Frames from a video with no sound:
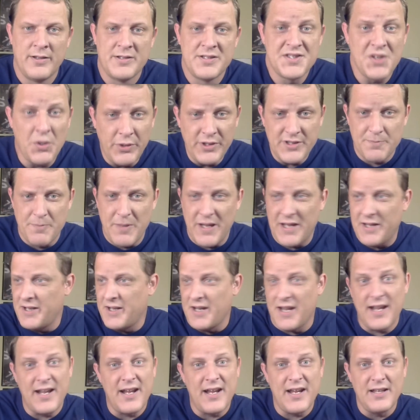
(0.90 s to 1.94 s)
So it's been
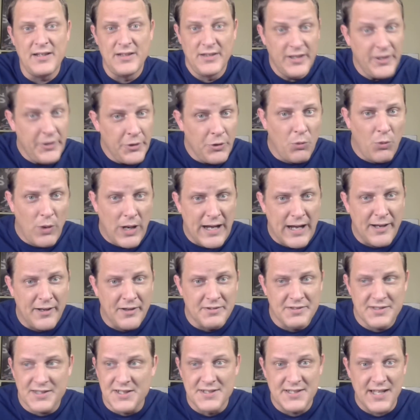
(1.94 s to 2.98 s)
a little
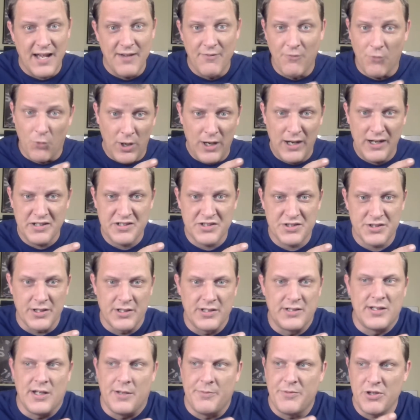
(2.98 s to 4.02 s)
while since I've watched a
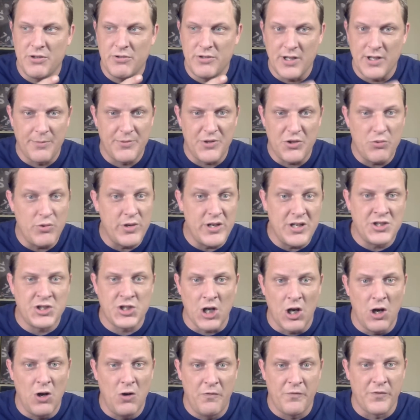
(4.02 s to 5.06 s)
WWE
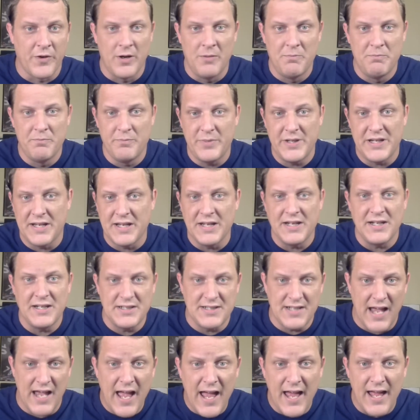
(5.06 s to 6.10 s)
show from beginning
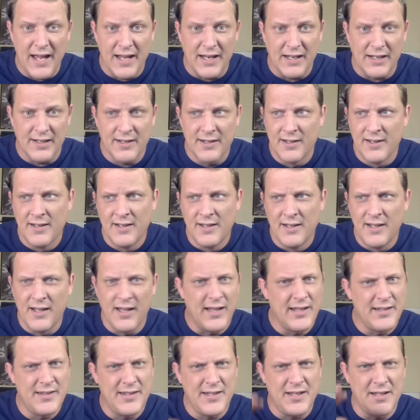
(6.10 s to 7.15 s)
to end.
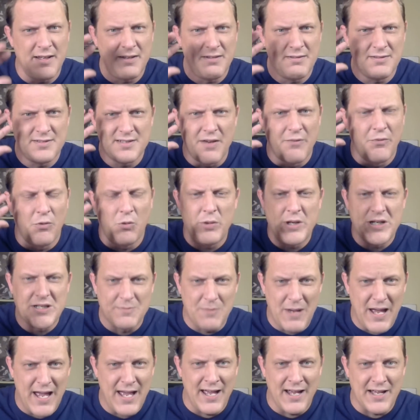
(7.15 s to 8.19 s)
I think several weeks
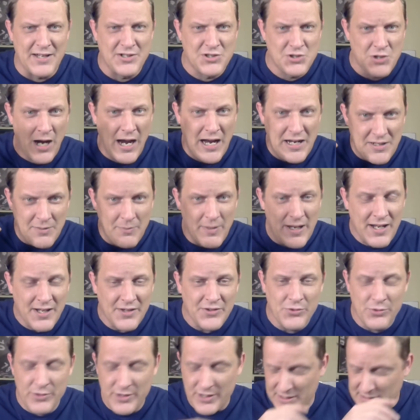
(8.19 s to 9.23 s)
back I tried to make
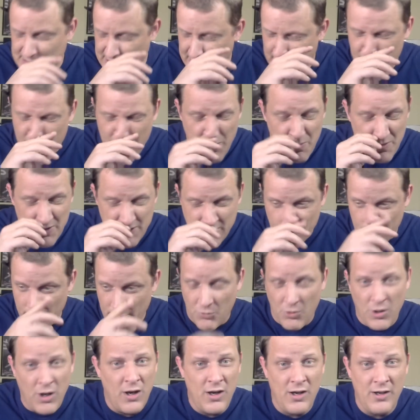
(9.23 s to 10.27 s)
it through an entire episode of
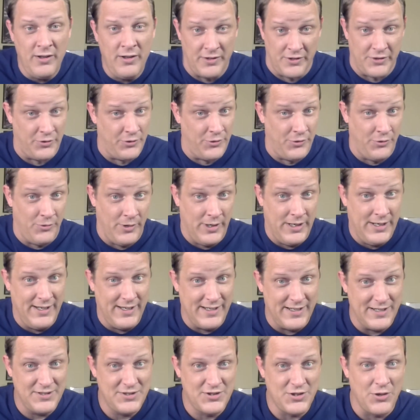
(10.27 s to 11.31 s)
Raw. I don't know
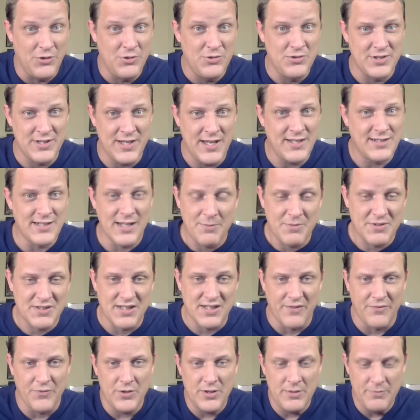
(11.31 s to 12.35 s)
why I chose that type of
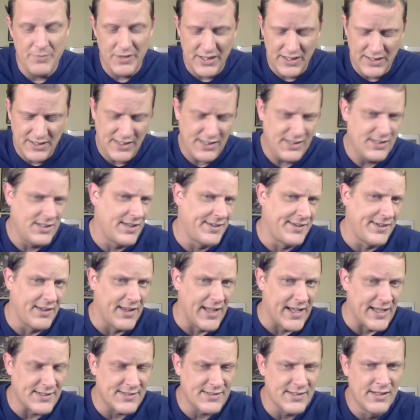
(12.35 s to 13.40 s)
suffering, but I did
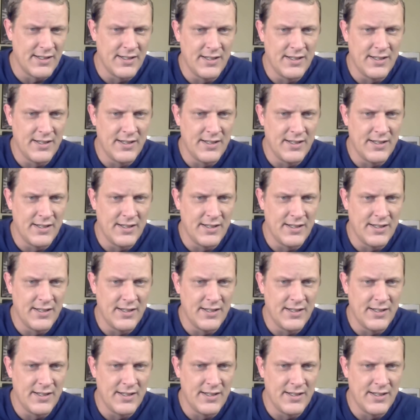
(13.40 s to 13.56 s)
nonetheless.